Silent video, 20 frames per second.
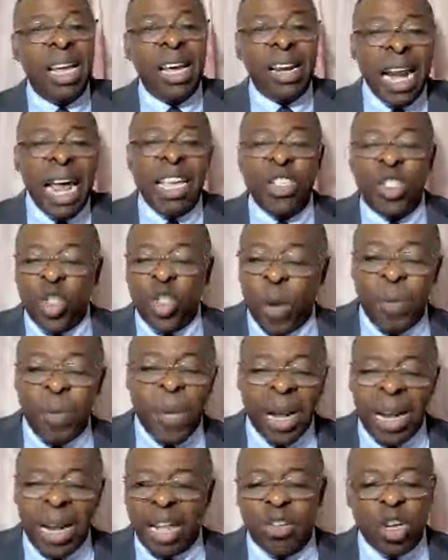Rise up
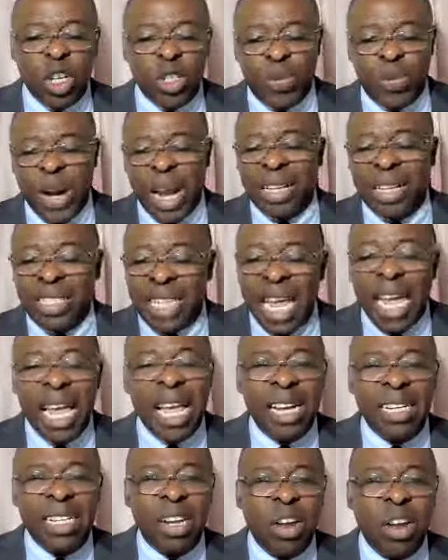and let us pray and
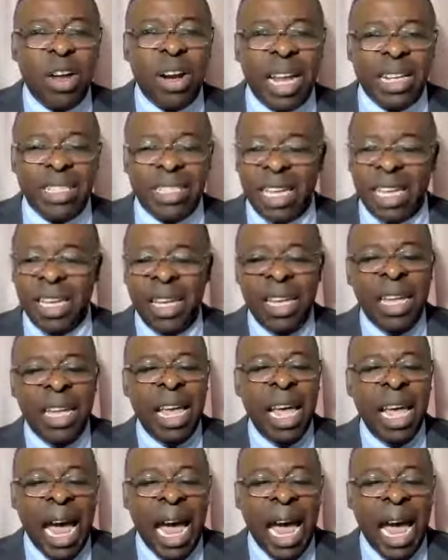tell the Lord and say,